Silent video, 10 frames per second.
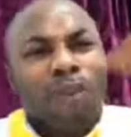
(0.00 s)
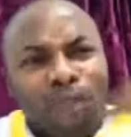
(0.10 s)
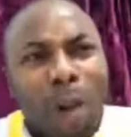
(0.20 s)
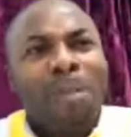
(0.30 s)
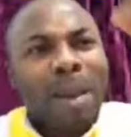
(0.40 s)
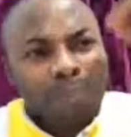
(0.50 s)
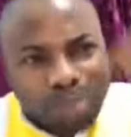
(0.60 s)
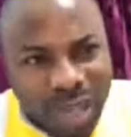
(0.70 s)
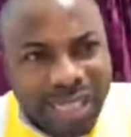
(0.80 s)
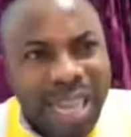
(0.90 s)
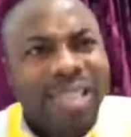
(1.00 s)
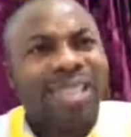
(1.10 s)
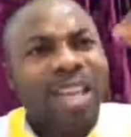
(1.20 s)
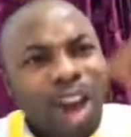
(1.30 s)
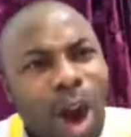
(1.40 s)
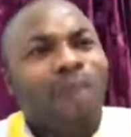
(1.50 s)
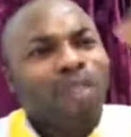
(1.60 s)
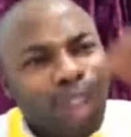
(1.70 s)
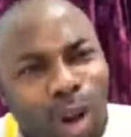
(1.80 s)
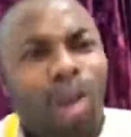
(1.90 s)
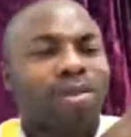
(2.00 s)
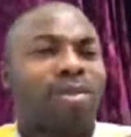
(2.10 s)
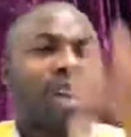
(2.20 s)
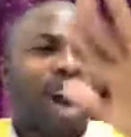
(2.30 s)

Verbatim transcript: from the presence of God.